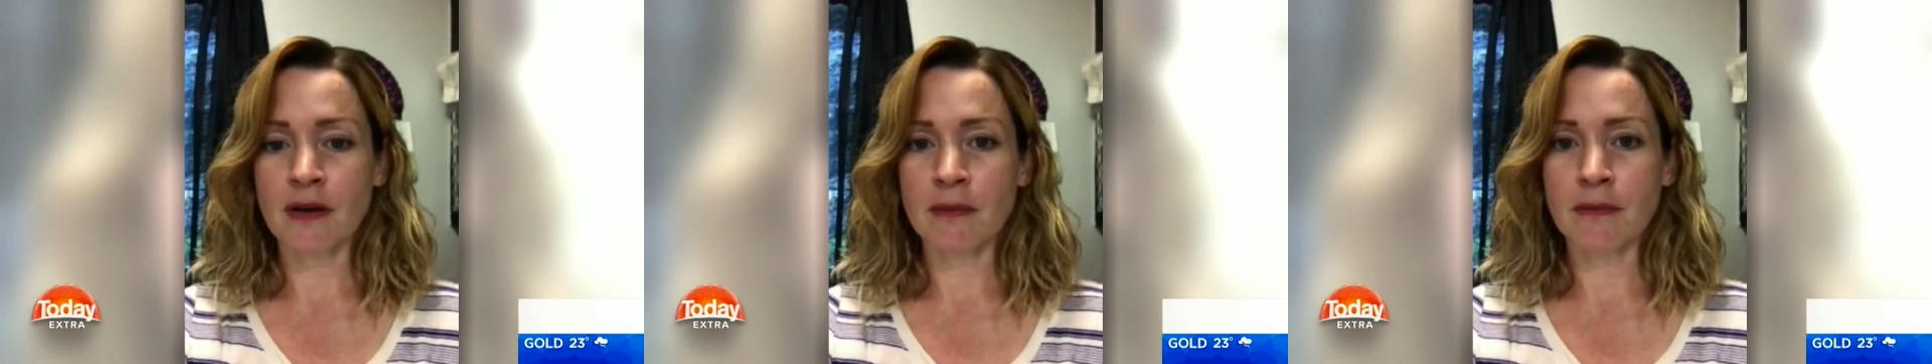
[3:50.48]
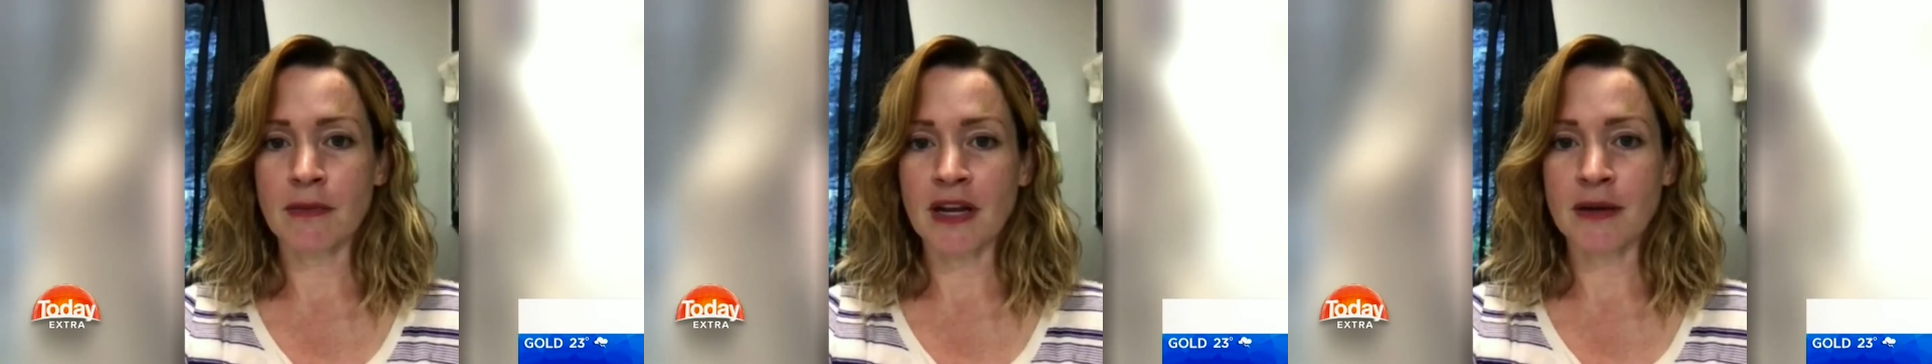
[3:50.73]

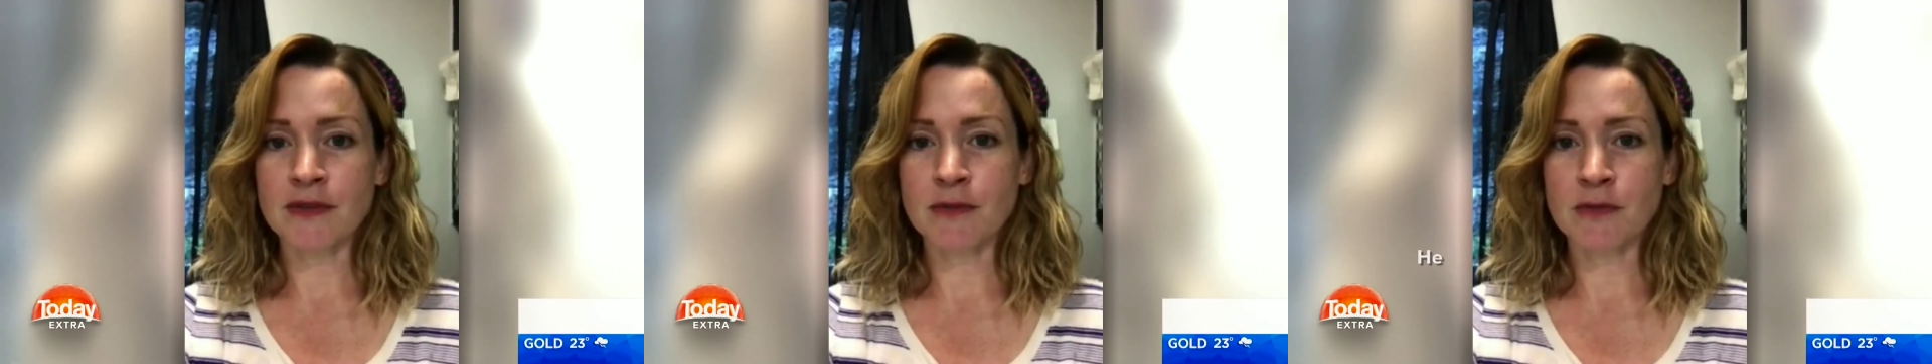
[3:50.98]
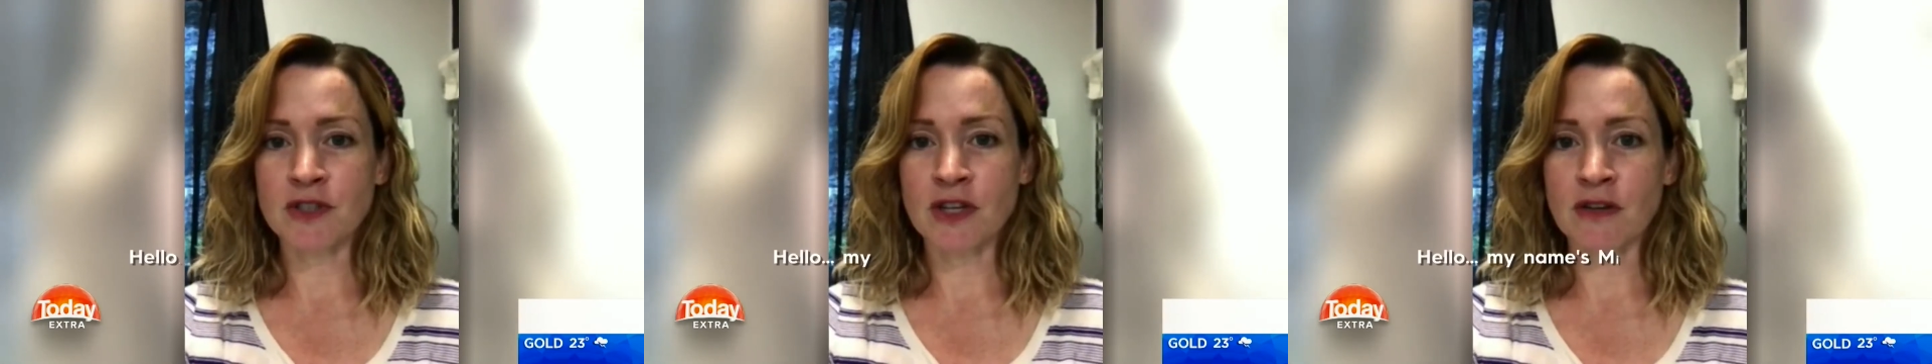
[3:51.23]
My name's
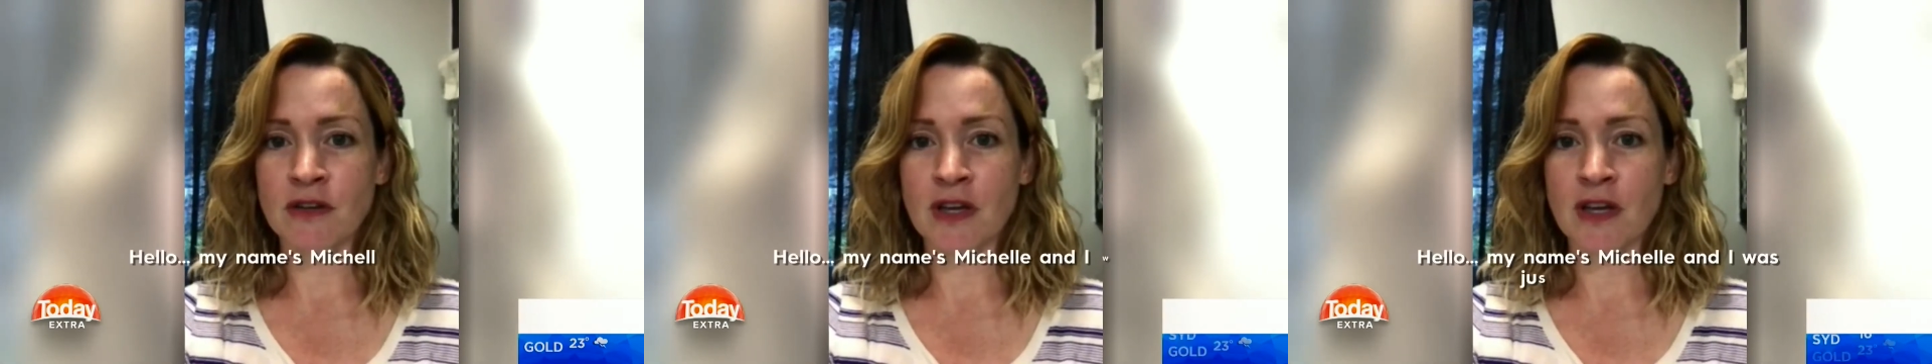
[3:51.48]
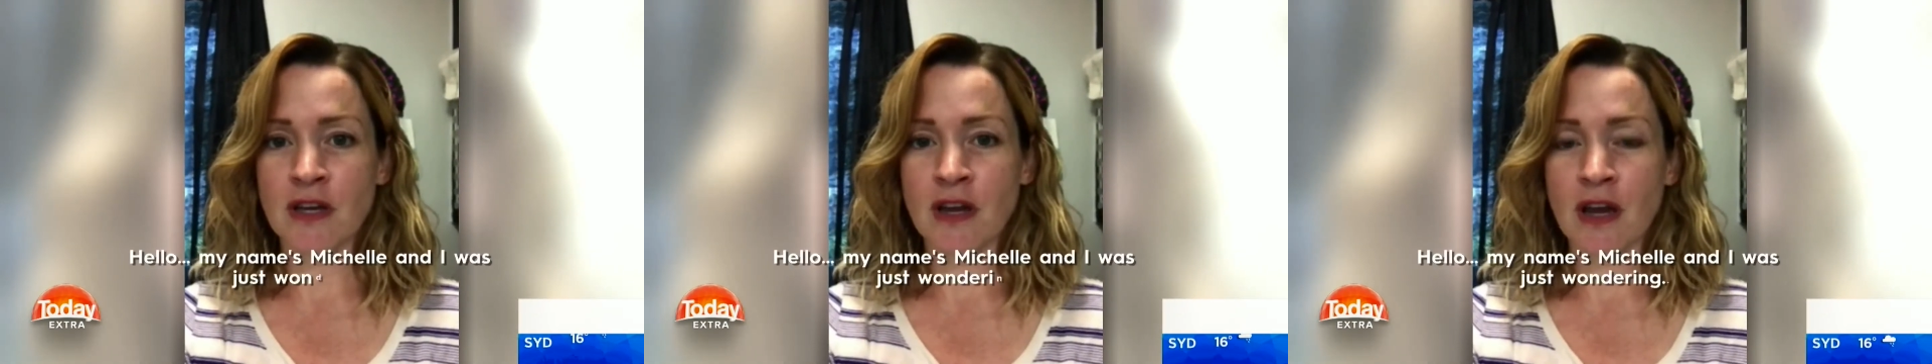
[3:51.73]
Michelle,
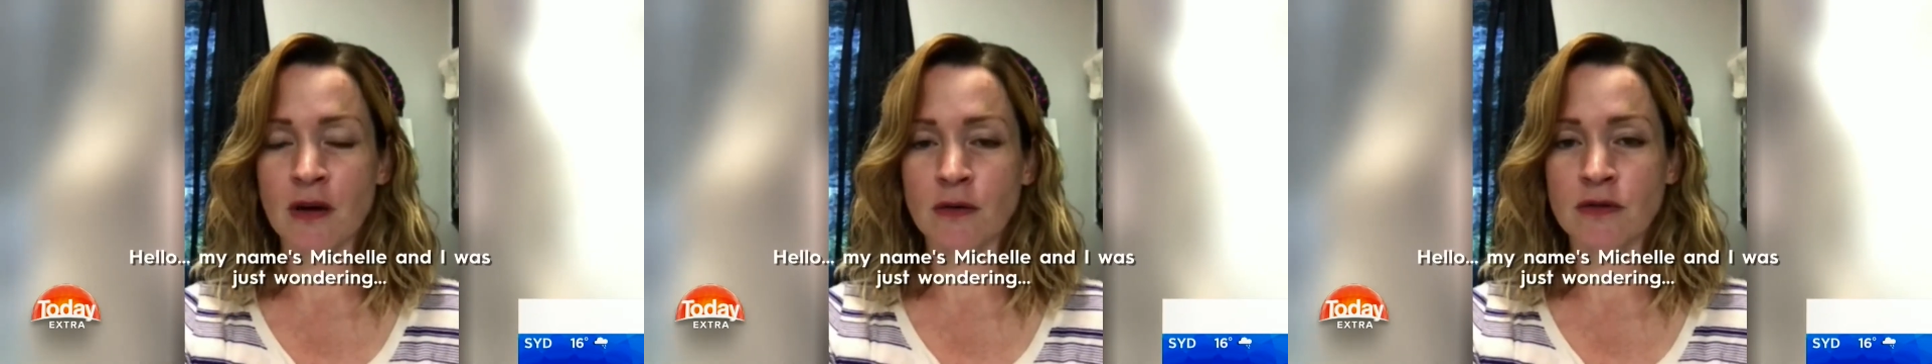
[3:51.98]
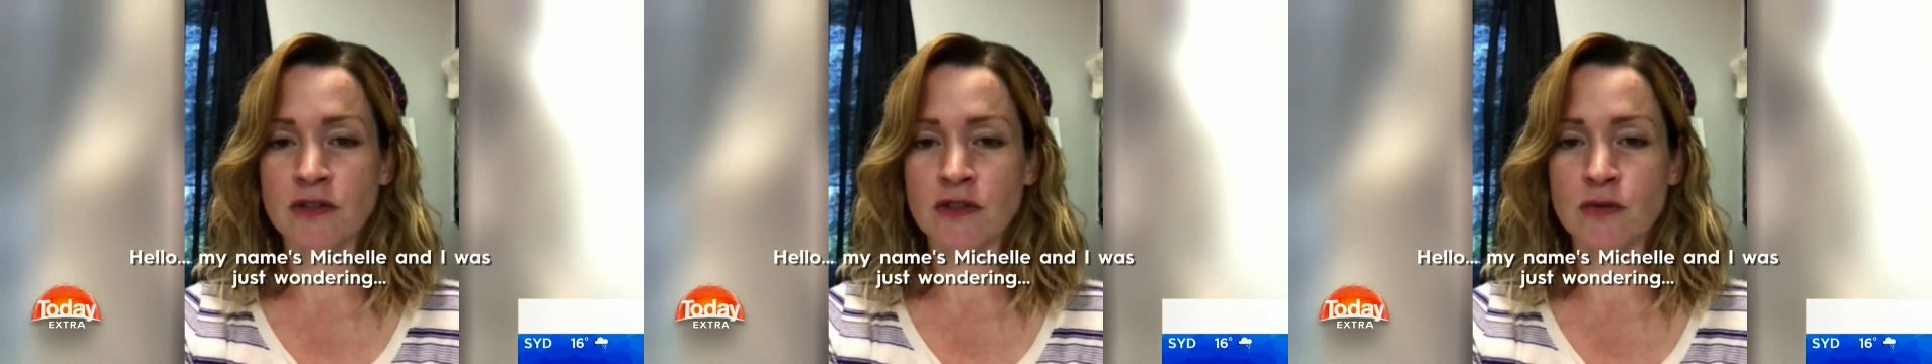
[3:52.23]
and I
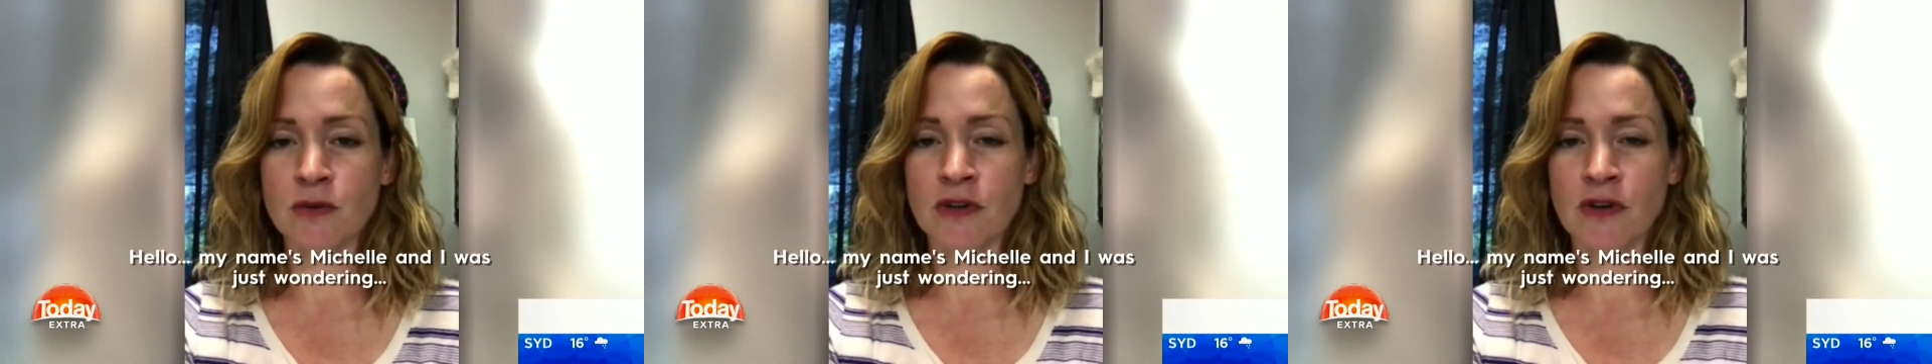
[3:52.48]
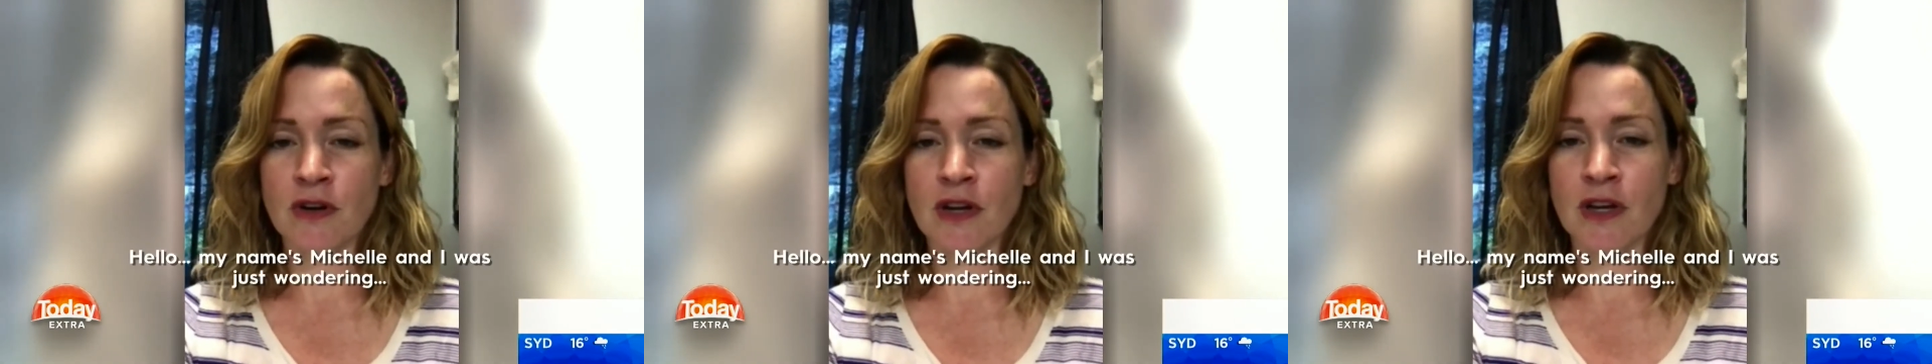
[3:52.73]
was just
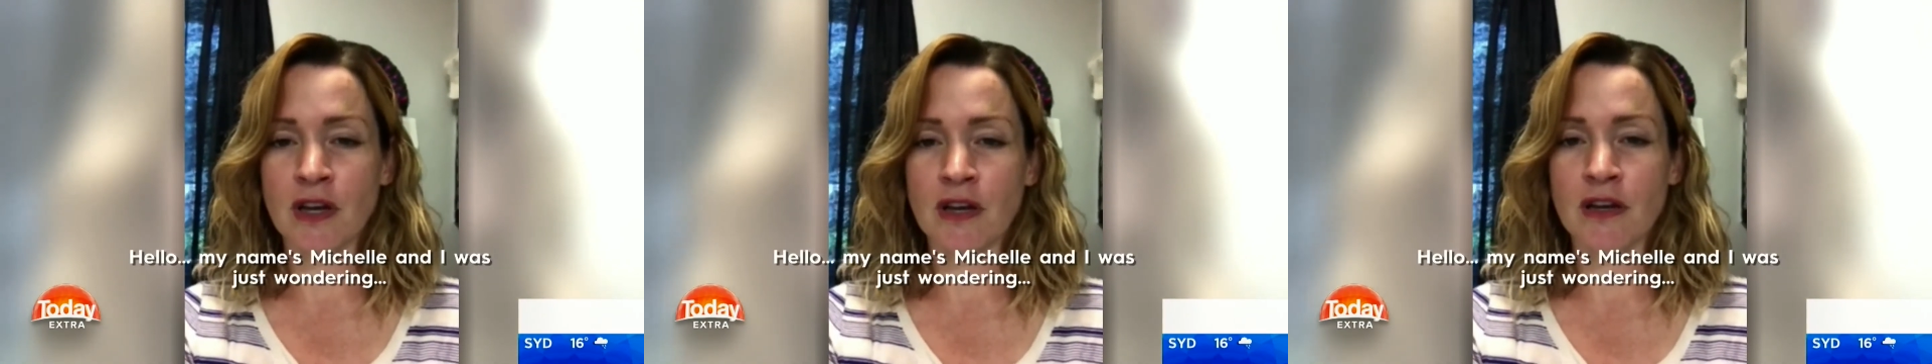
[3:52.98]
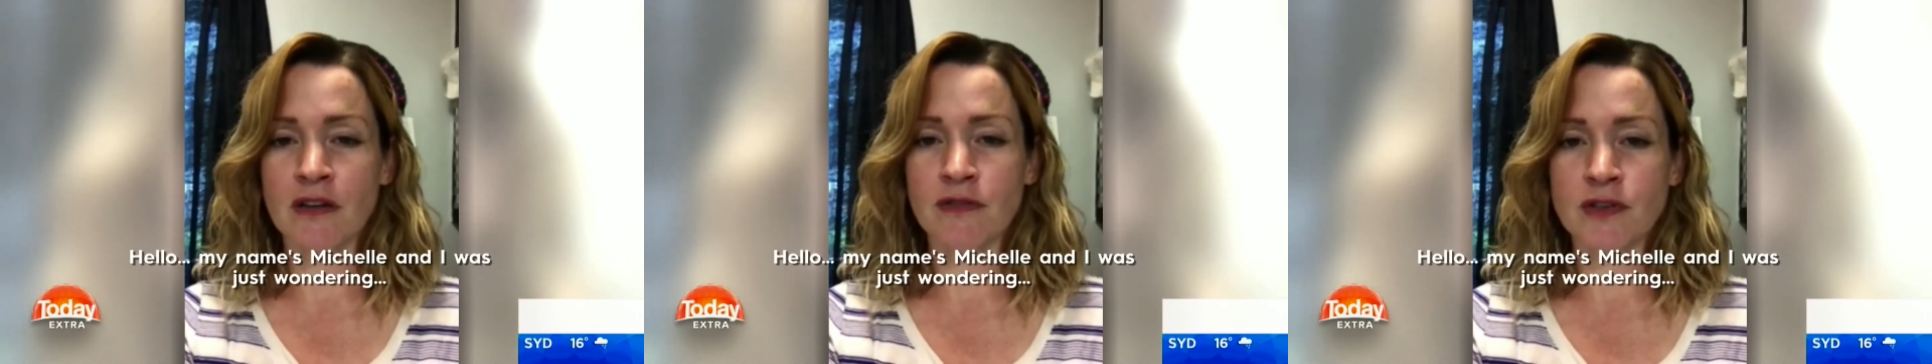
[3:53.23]
wondering
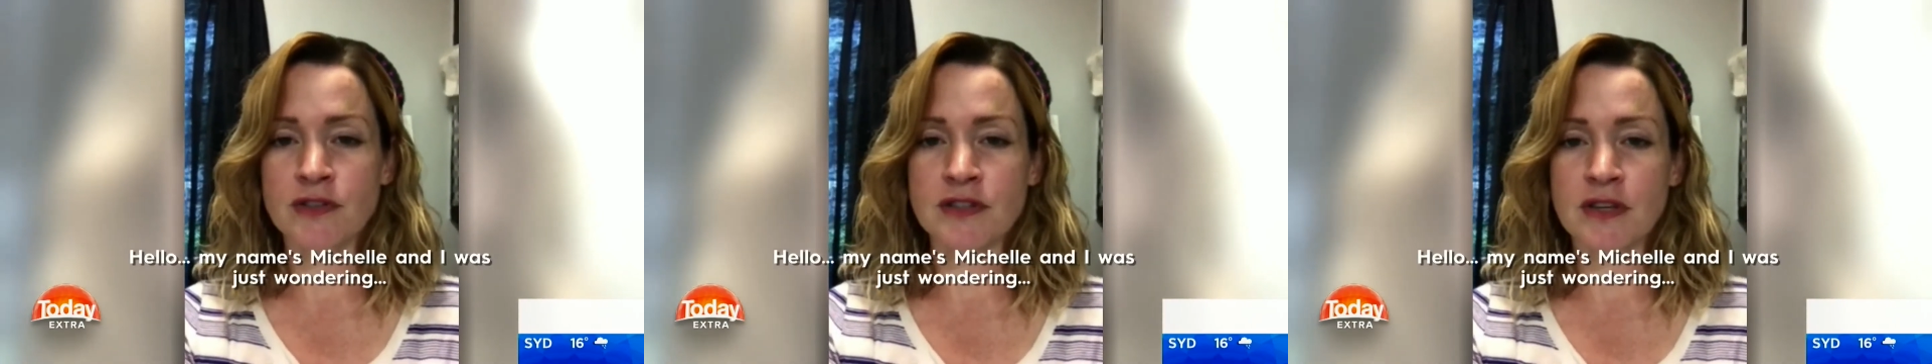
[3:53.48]
if you